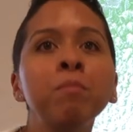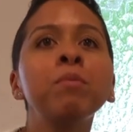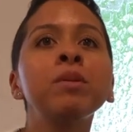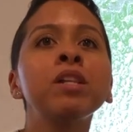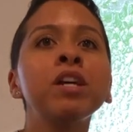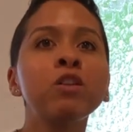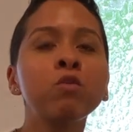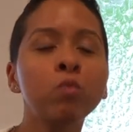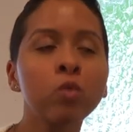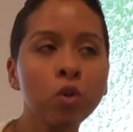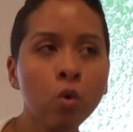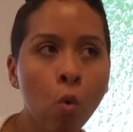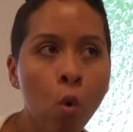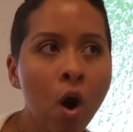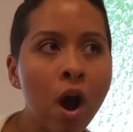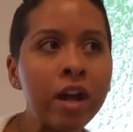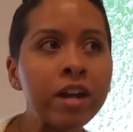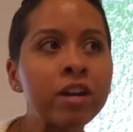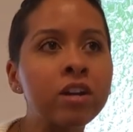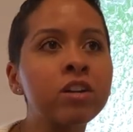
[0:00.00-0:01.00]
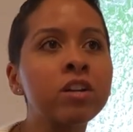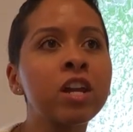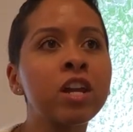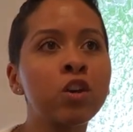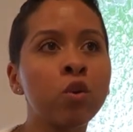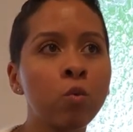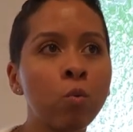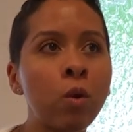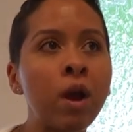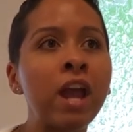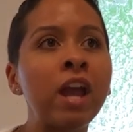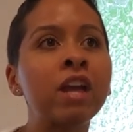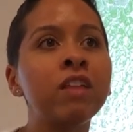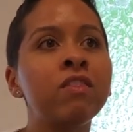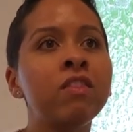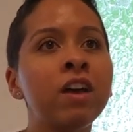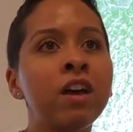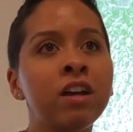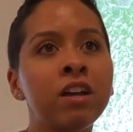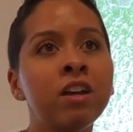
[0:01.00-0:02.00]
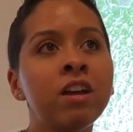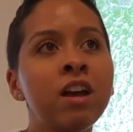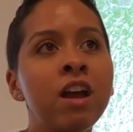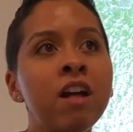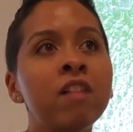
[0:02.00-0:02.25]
But required in a way that,